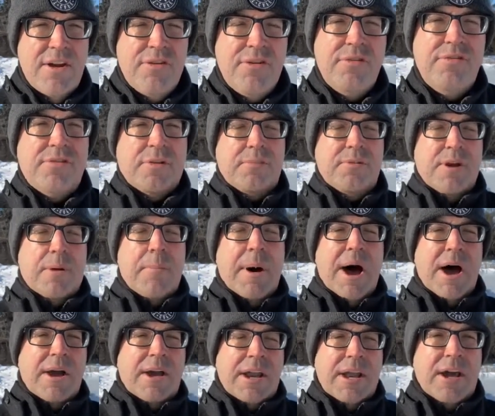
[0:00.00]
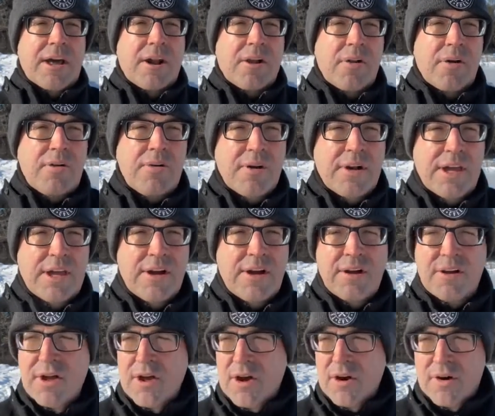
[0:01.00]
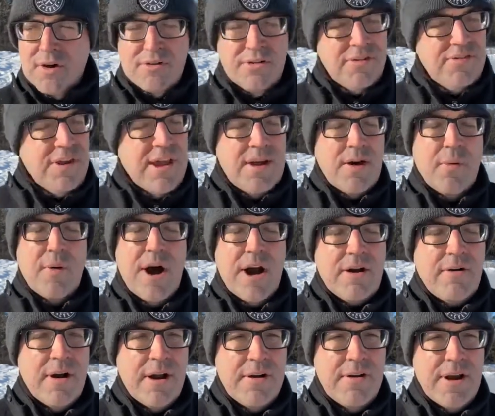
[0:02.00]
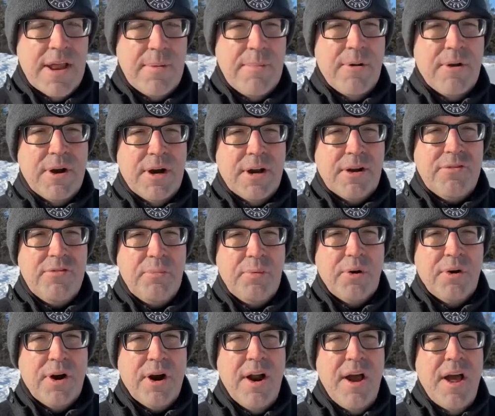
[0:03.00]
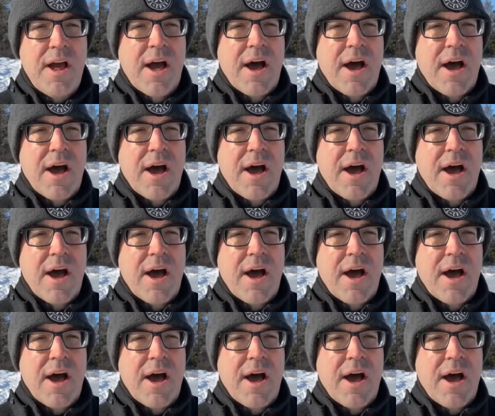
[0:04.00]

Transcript: do some tobogganing on a local hill, or just take a walk around your neighborhood and explore.